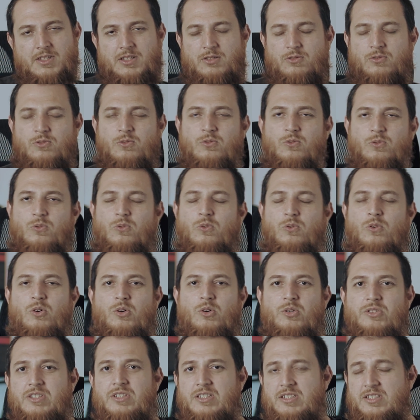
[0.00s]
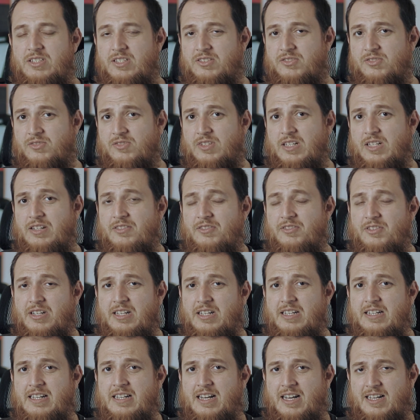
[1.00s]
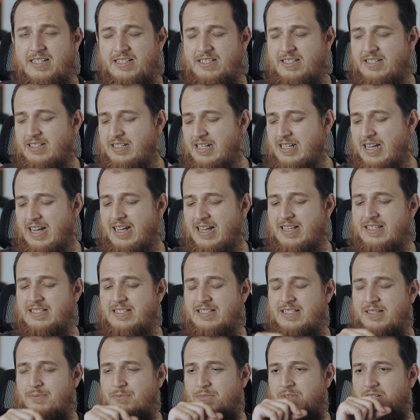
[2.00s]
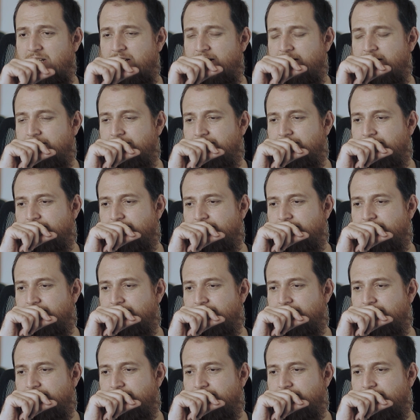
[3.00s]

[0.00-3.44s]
Oh, this is really nice. It has something,